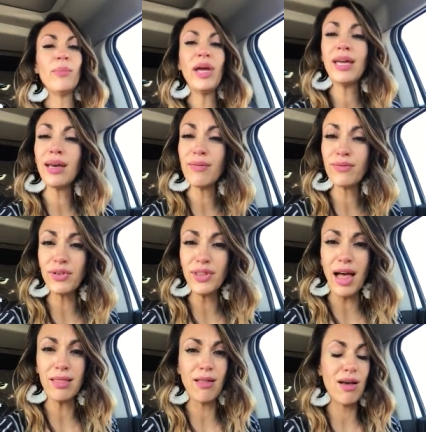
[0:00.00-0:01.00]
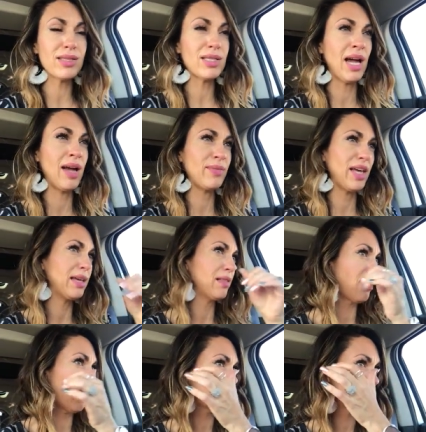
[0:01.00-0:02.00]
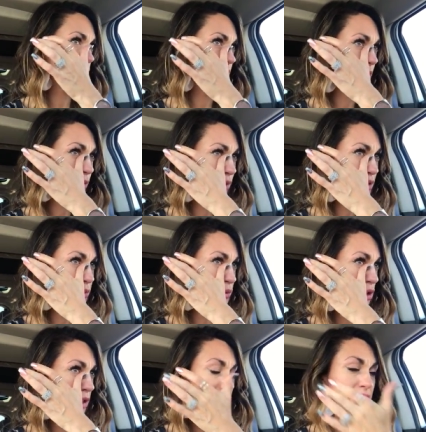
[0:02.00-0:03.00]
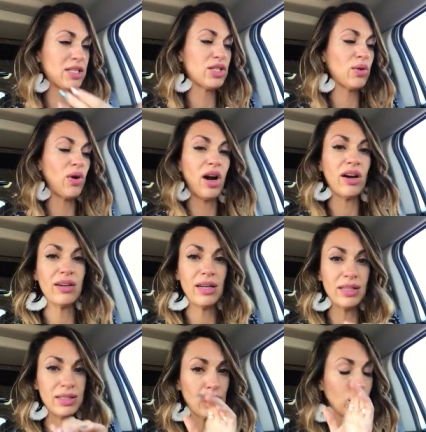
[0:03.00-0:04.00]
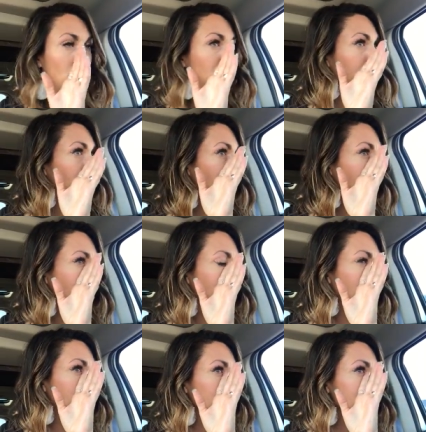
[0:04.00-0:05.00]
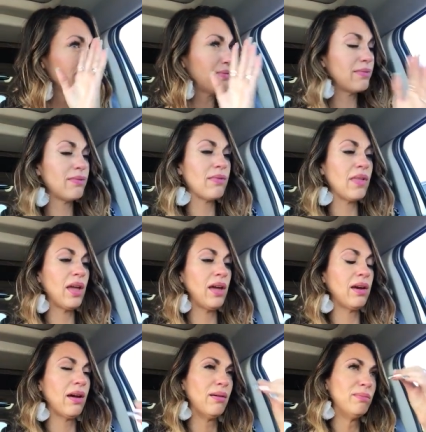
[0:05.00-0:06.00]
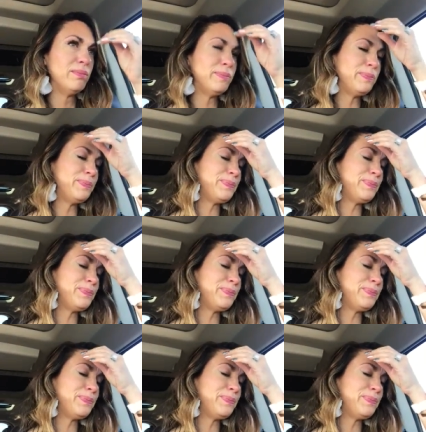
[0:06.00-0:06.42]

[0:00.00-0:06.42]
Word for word: make up for that lost time that he lost when he was working so hard as a lawyer and um